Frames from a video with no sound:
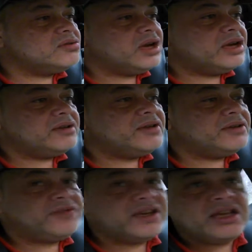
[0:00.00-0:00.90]
kind of
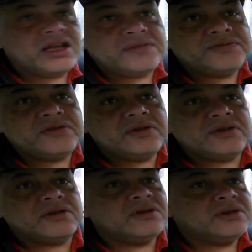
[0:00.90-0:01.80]
very helpful,
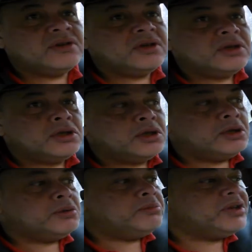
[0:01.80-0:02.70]
you know,
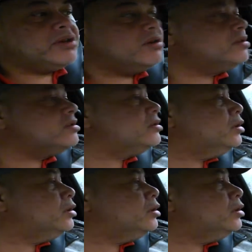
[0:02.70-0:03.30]
because